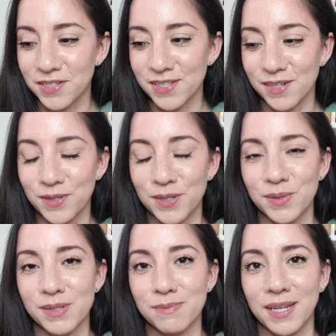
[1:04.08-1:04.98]
just
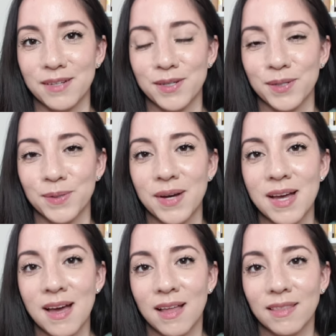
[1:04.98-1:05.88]
introduced me to
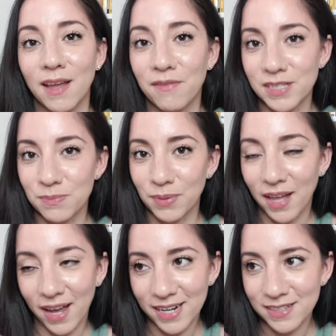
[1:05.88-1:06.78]
Love Is
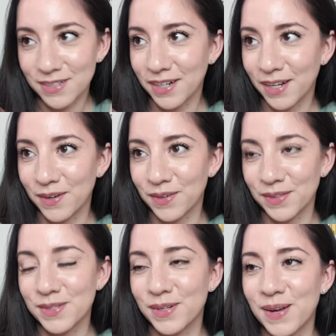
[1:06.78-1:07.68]
Blind during a
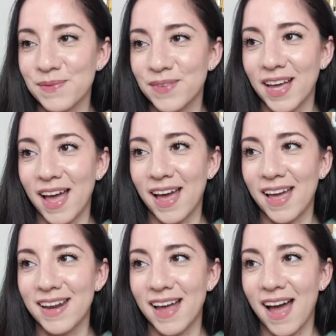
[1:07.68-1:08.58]
girls' trip,
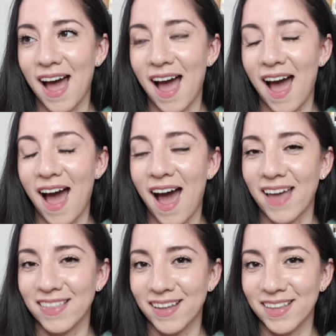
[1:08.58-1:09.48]
and
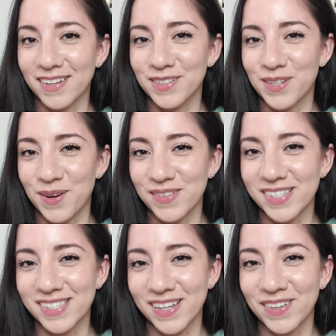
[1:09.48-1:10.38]
I thought that show
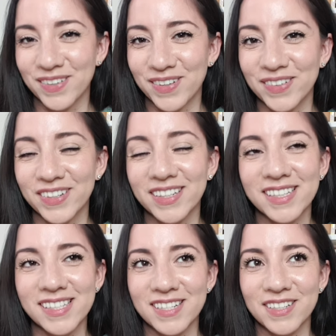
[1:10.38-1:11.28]
was so cool.
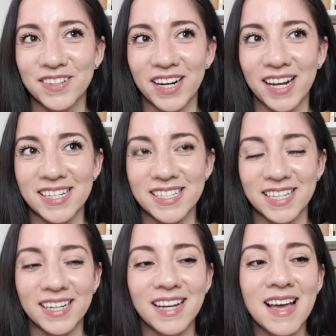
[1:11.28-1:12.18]
It's such a great
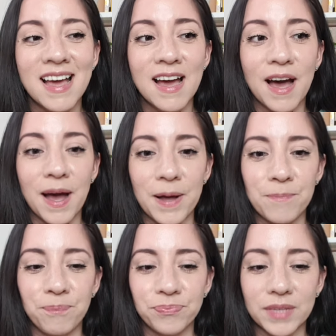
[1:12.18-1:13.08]
idea.
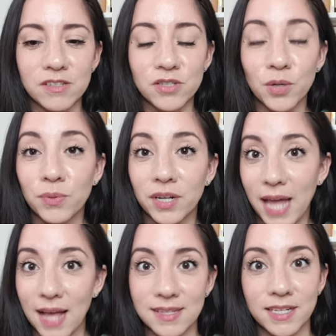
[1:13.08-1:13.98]
Um, so they're
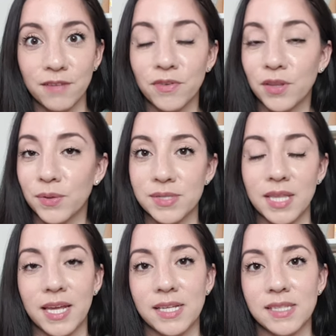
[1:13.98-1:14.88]
casting for those
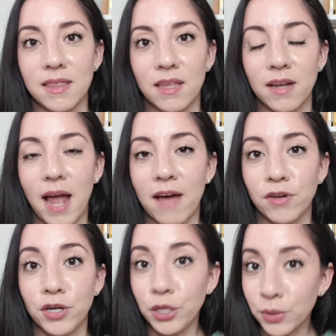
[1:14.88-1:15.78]
things, and then they have a
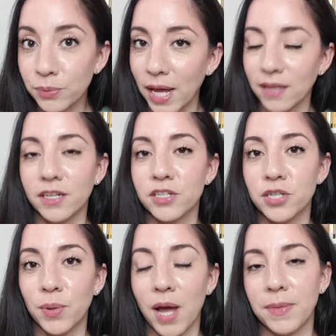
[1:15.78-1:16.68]
new reality
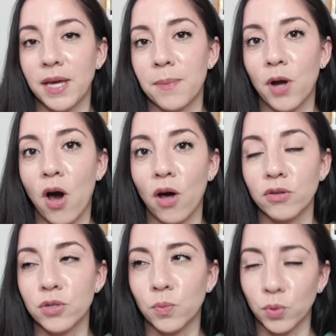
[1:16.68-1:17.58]
show coming up
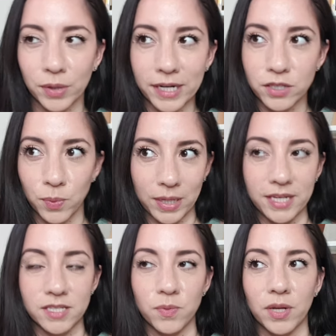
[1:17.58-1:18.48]
called Roaring
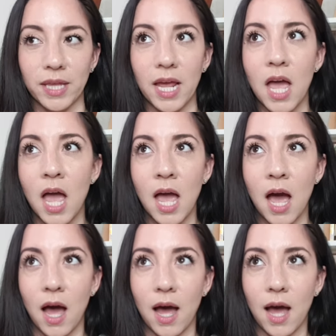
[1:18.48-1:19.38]
Twenties, where they
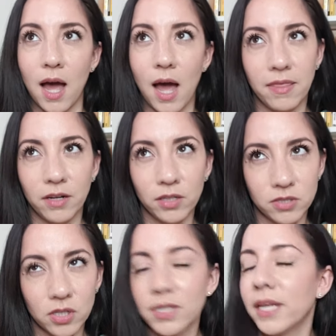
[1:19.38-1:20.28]
uh, it
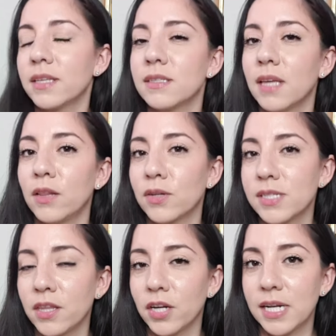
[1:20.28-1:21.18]
looks like it looks
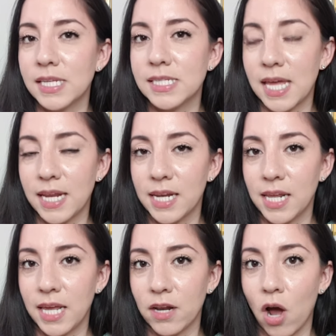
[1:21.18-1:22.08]
like they're gonna set
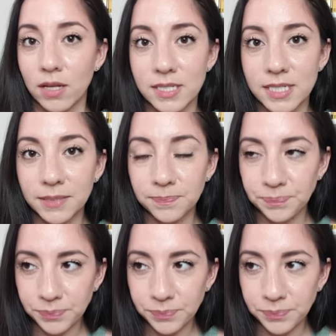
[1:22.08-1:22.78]
it in Austin.